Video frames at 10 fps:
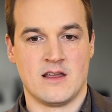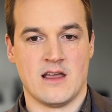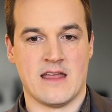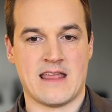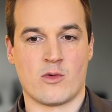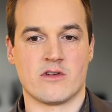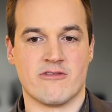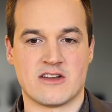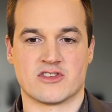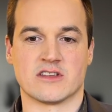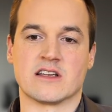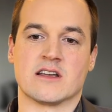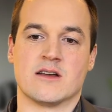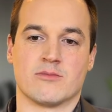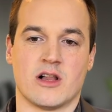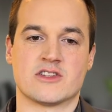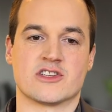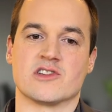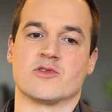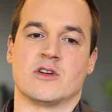And that will eventually plunge
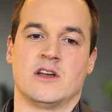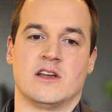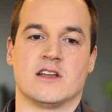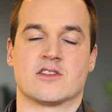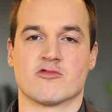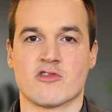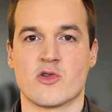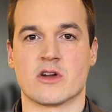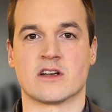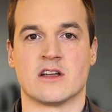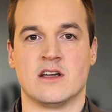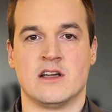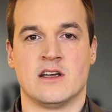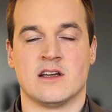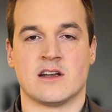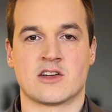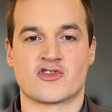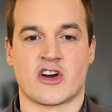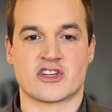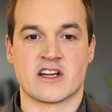you into ruin and
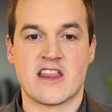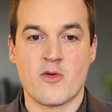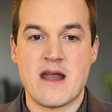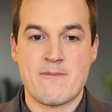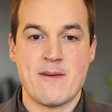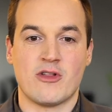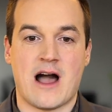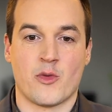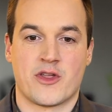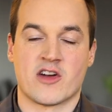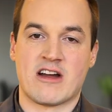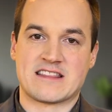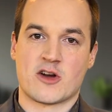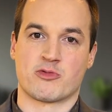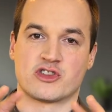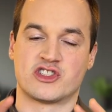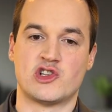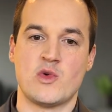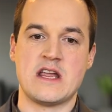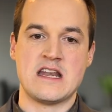destruction. And there are many people out there, right, that are
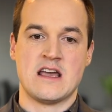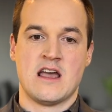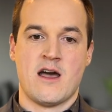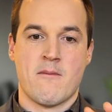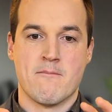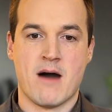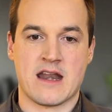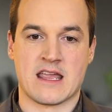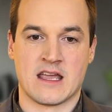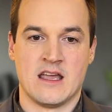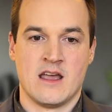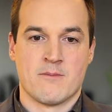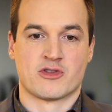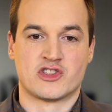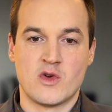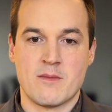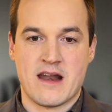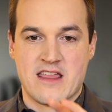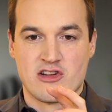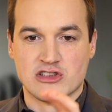pursuing money, pursuing money
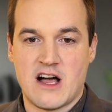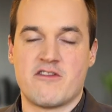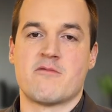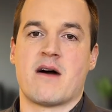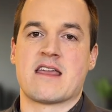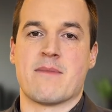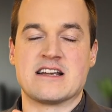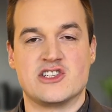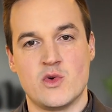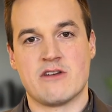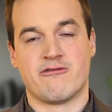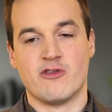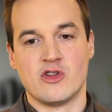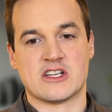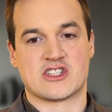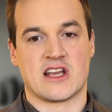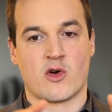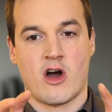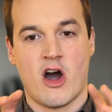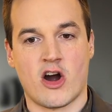and their love of money by doing foolish and
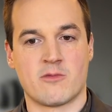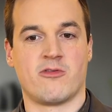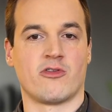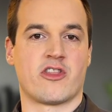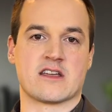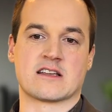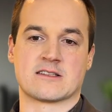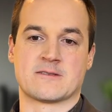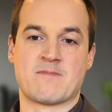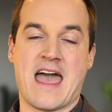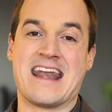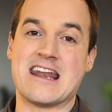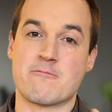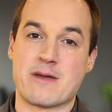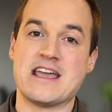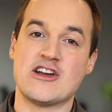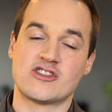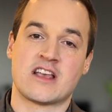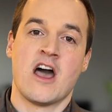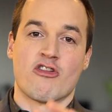harmful things. And it
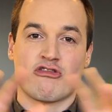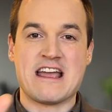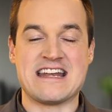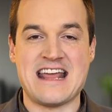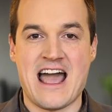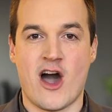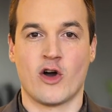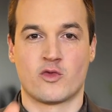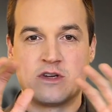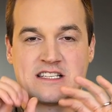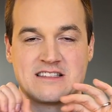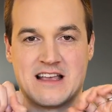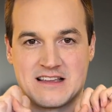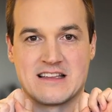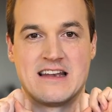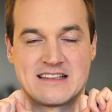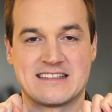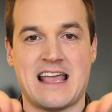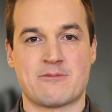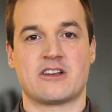appears right now, as we just, as a, in a
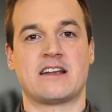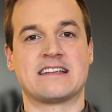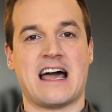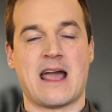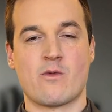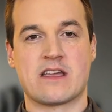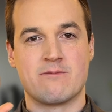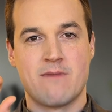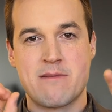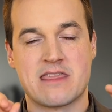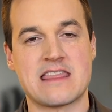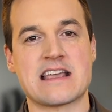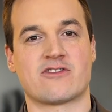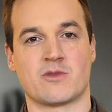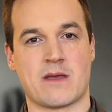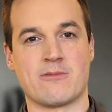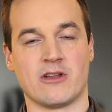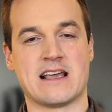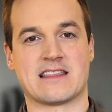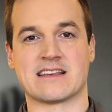snapshot in time, we maybe think of some people
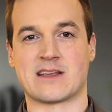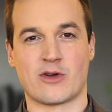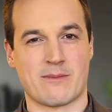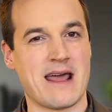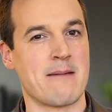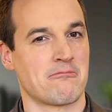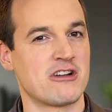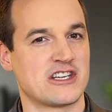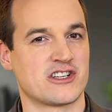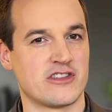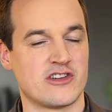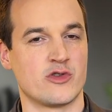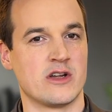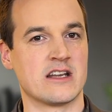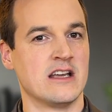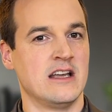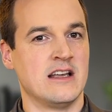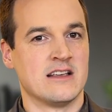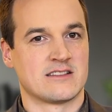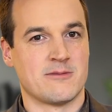like this that were like, man, I'm pretty sure they're doing
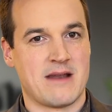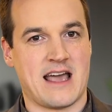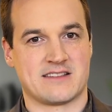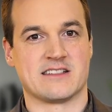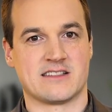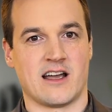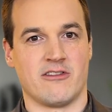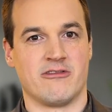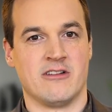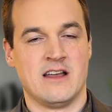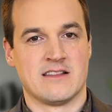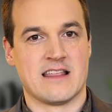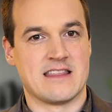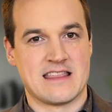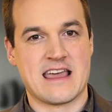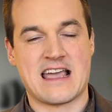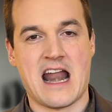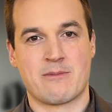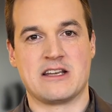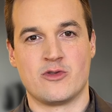some nasty stuff. They, they got to
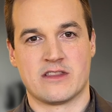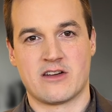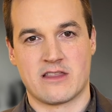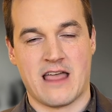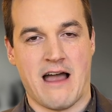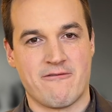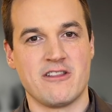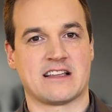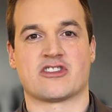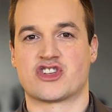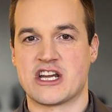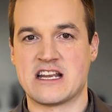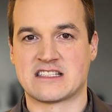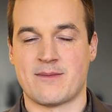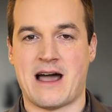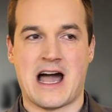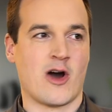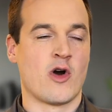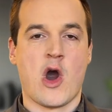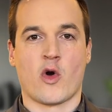be doing. They, I feel like they're cheating
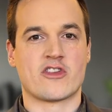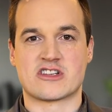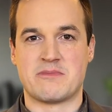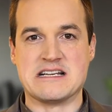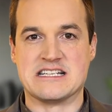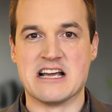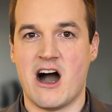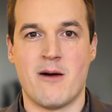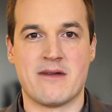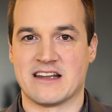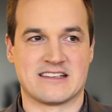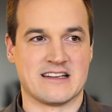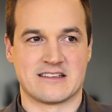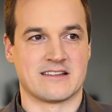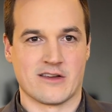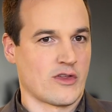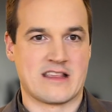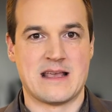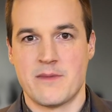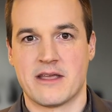somehow, or they're just being dumb, and it, it, you know, they
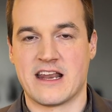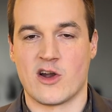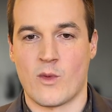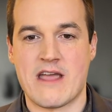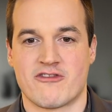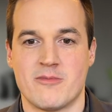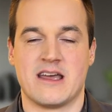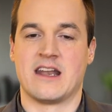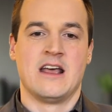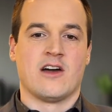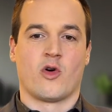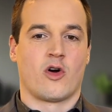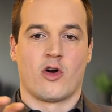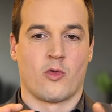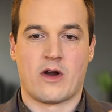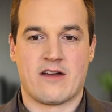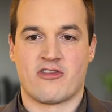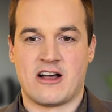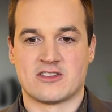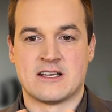seem to be getting away from it, or or whatever
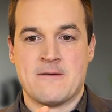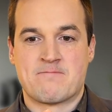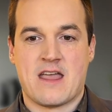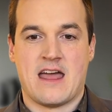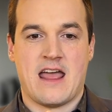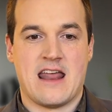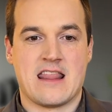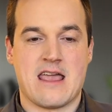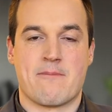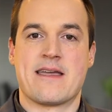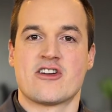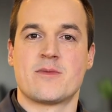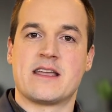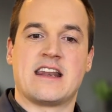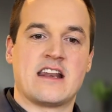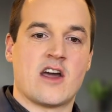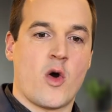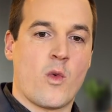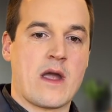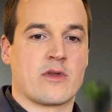else, and, and they appear to be getting
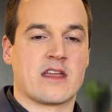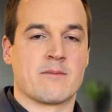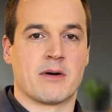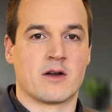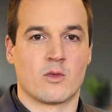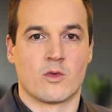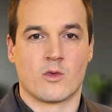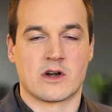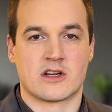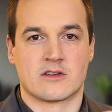away with it. But what,